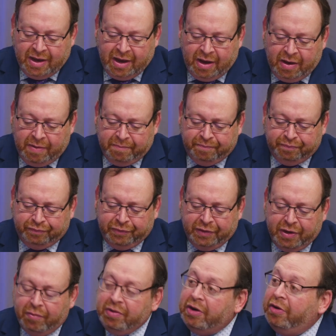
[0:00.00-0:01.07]

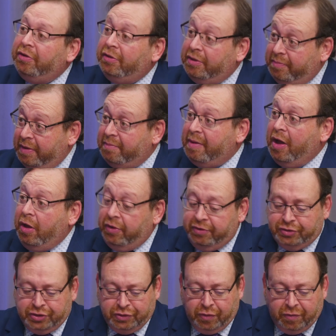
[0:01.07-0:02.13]
We heard a little bit about all your
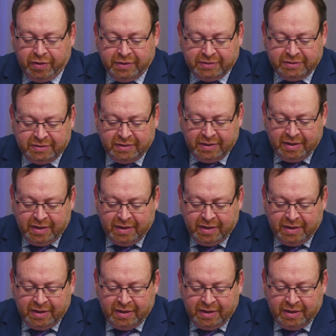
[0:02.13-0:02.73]
stories.